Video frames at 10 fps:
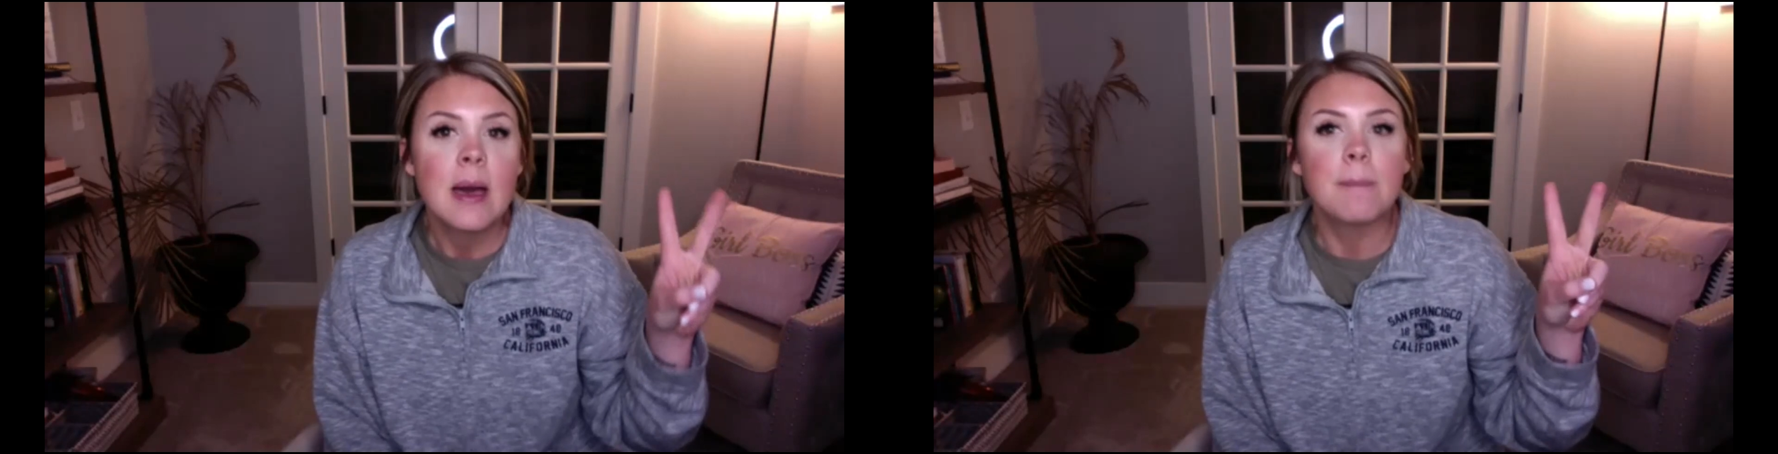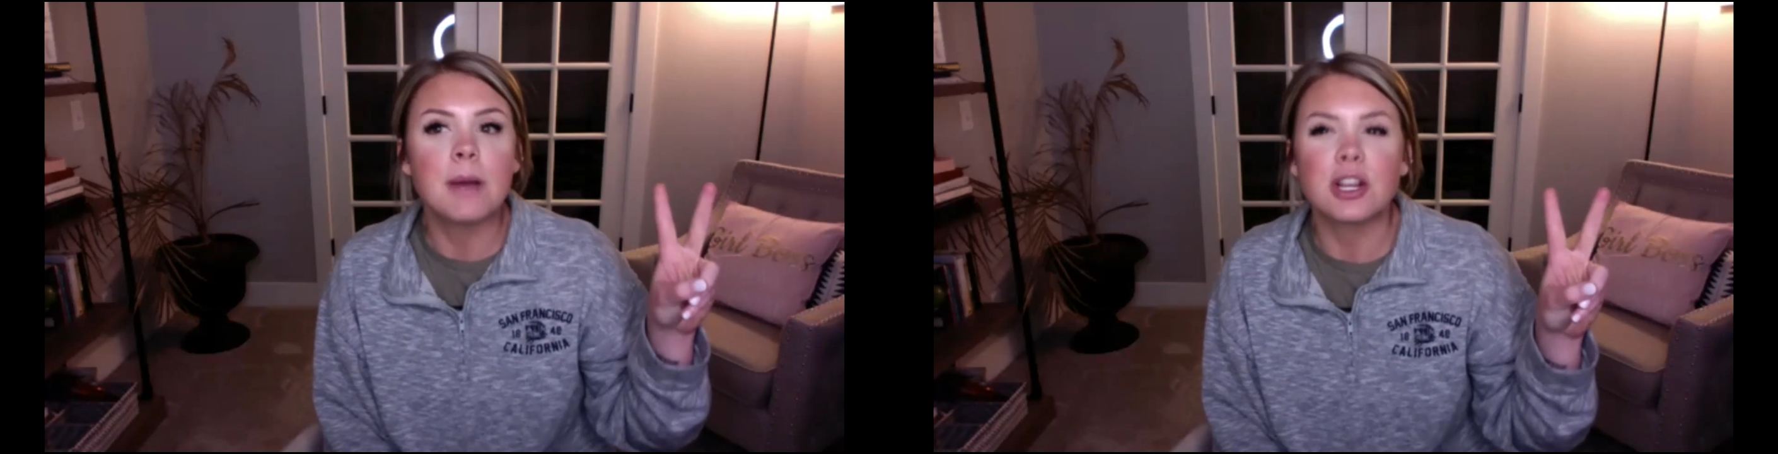
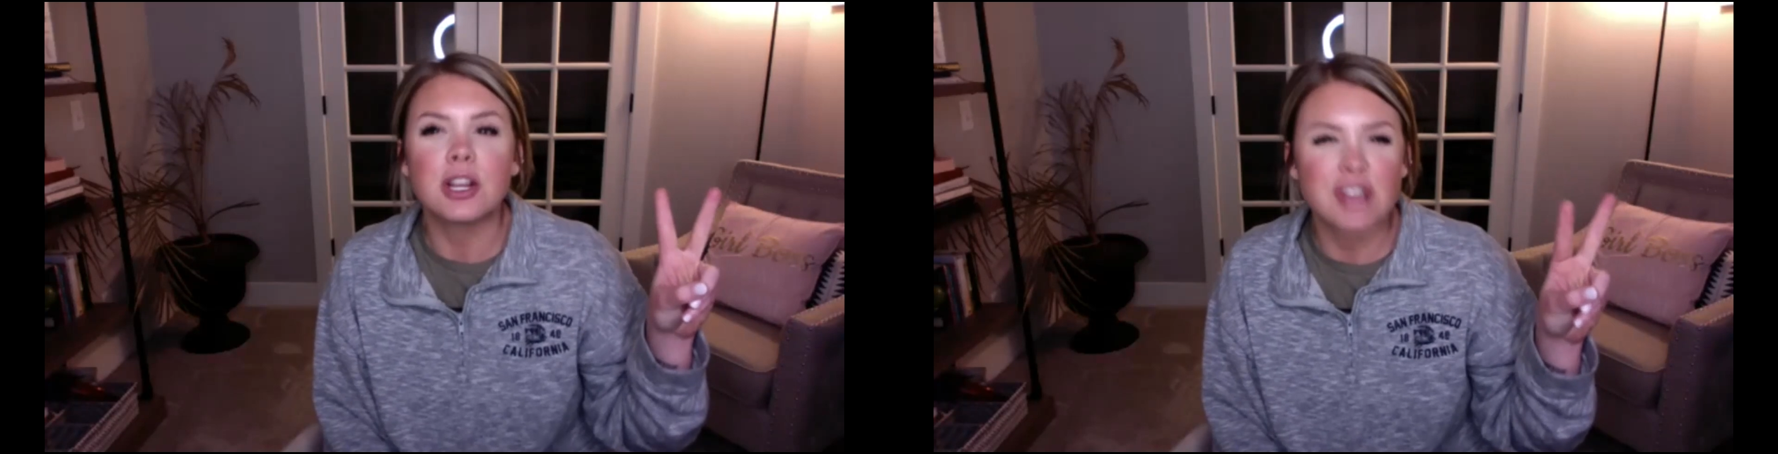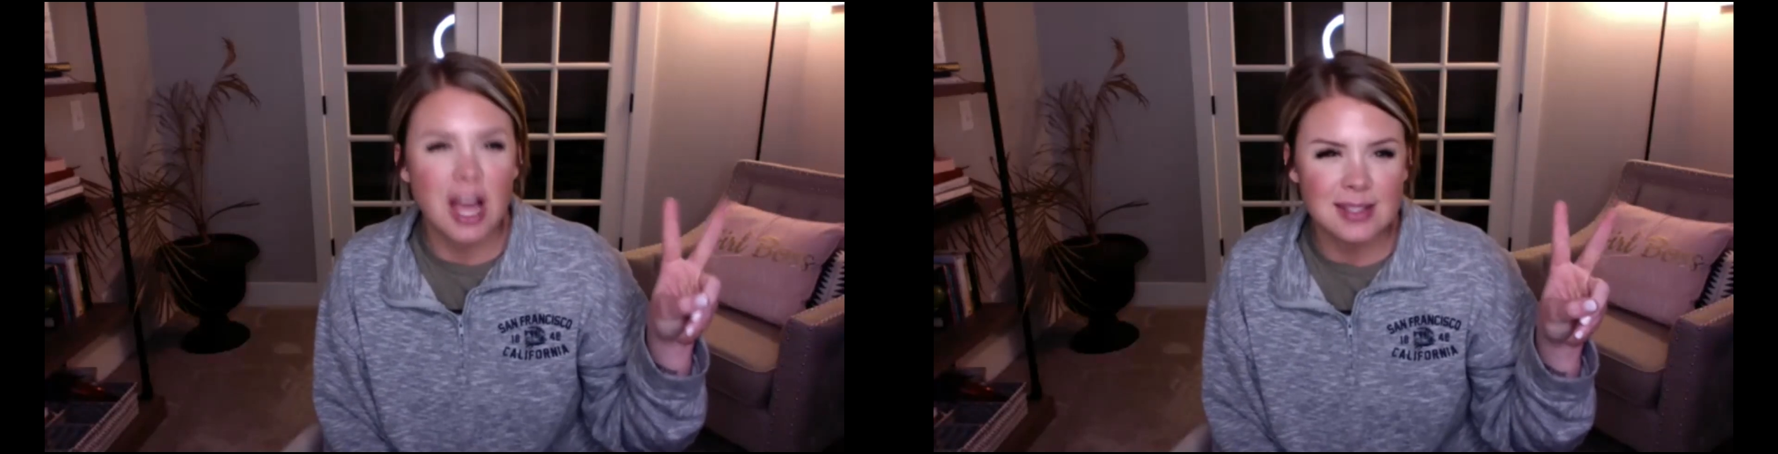but you're
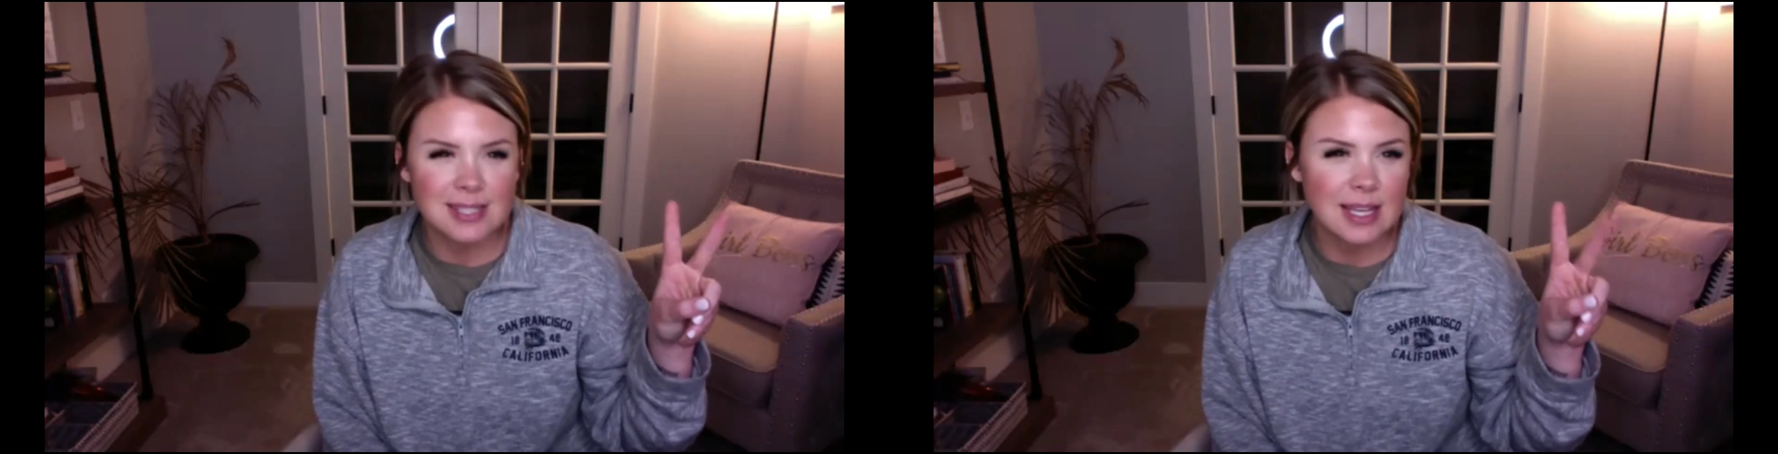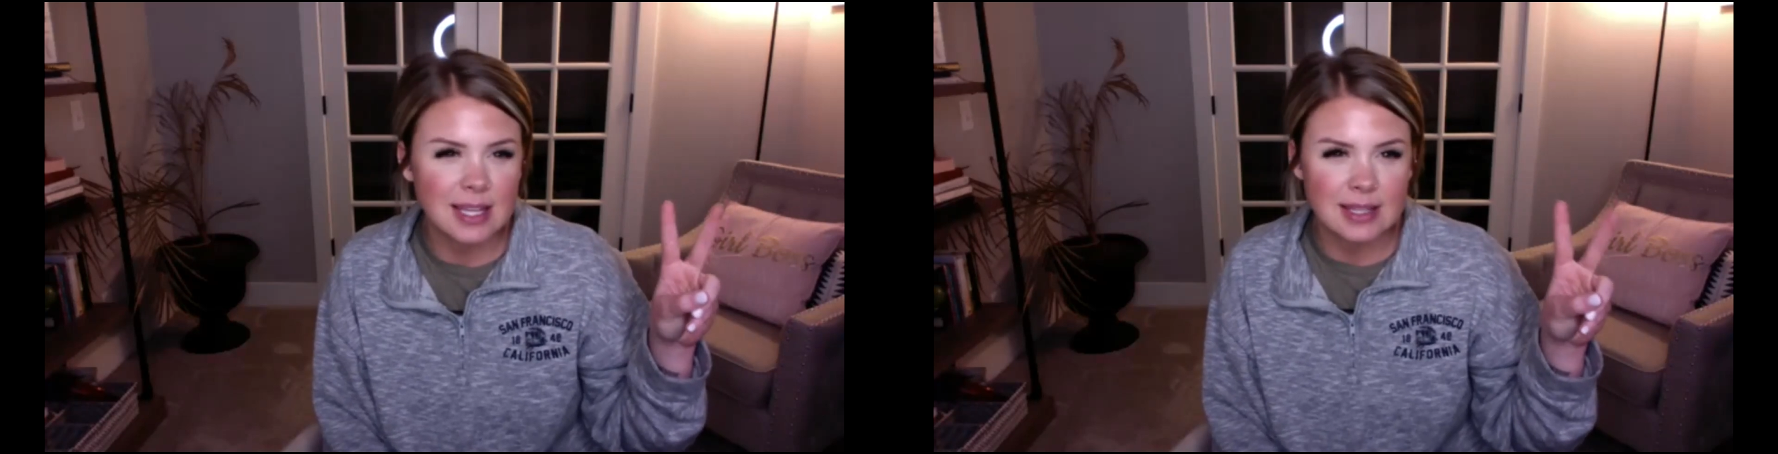not
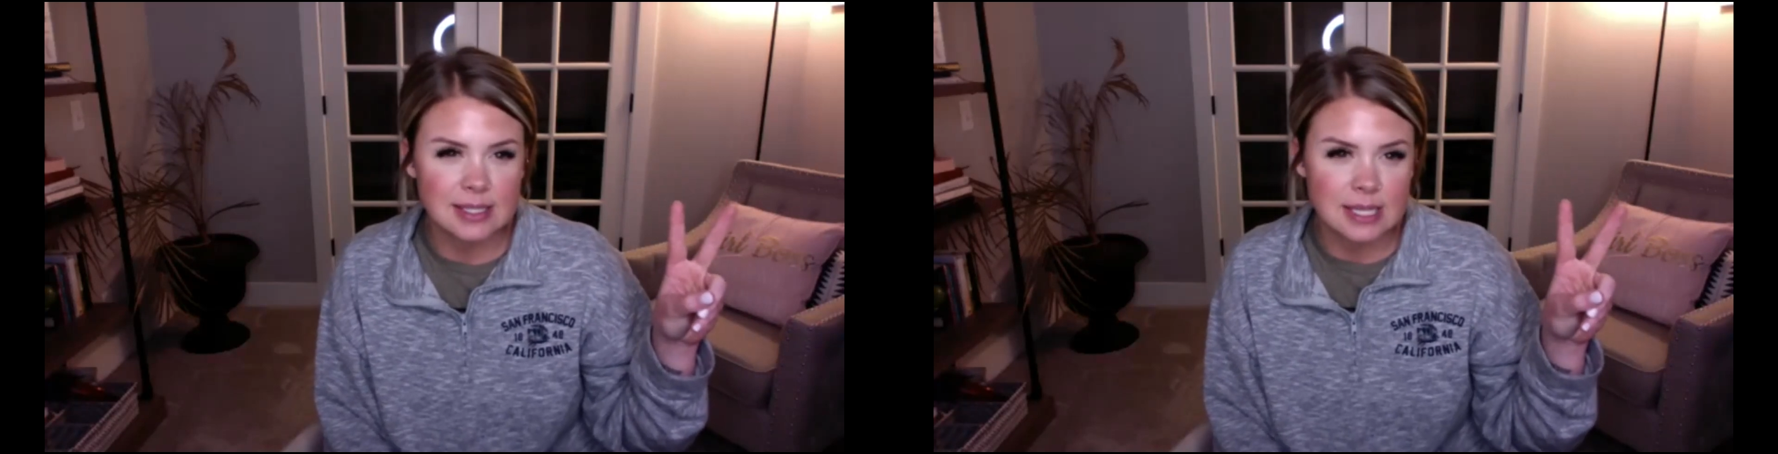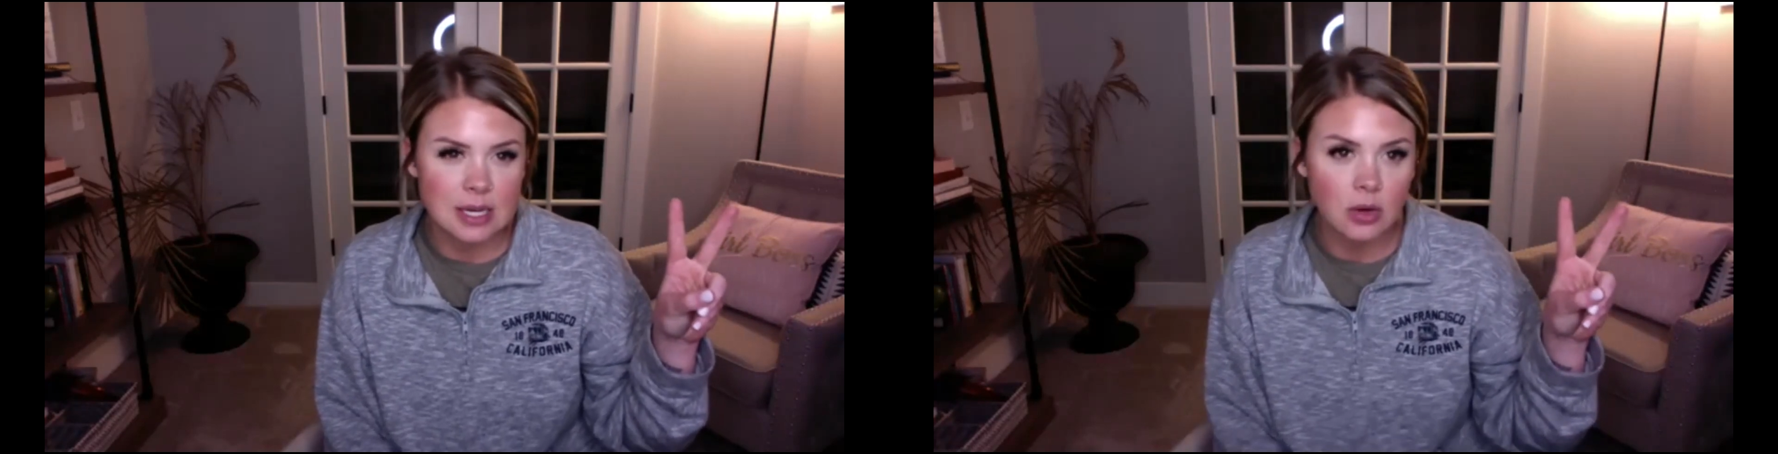sealing the
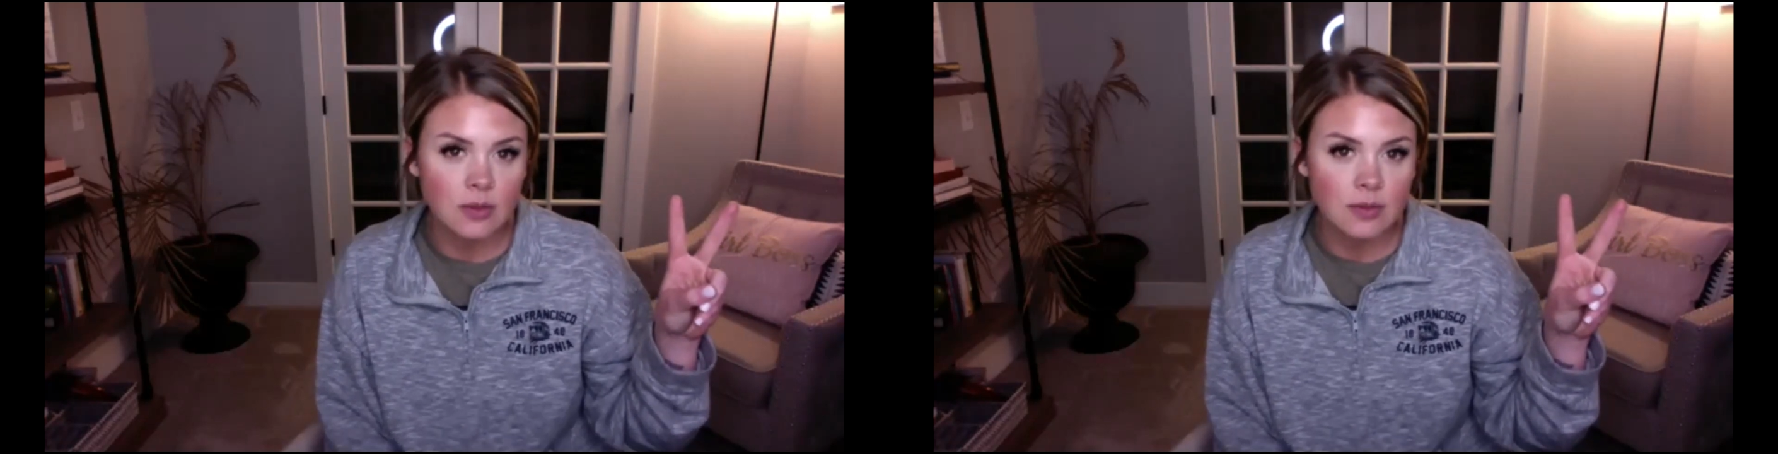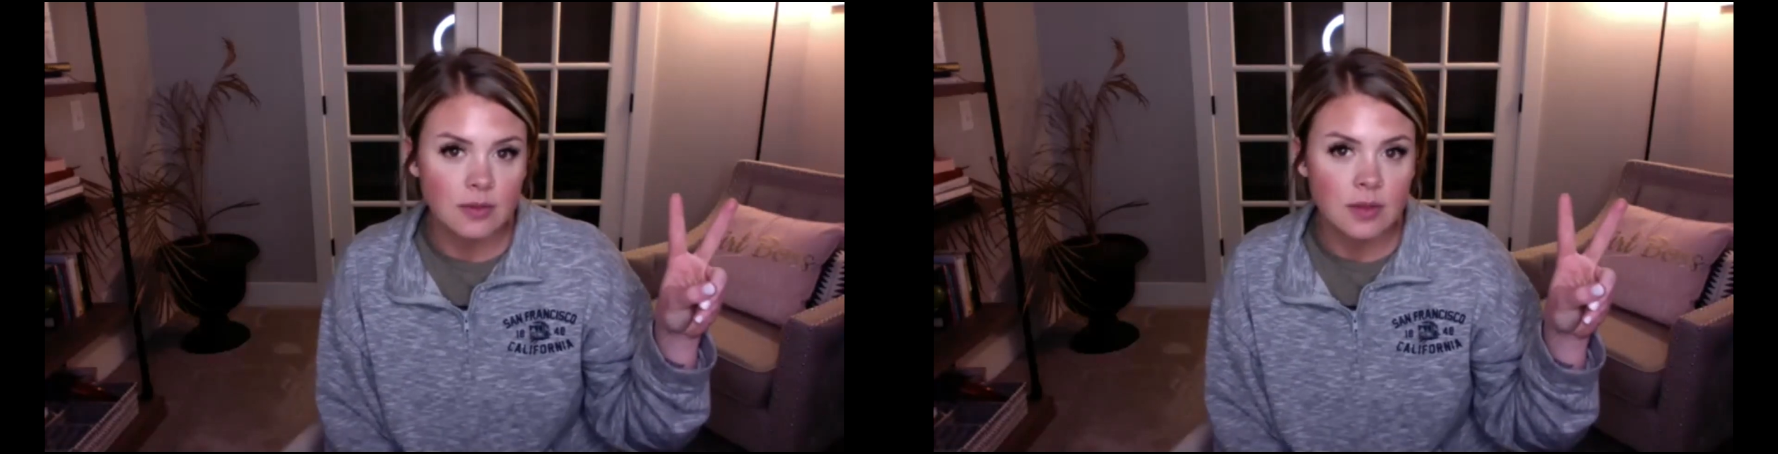deal.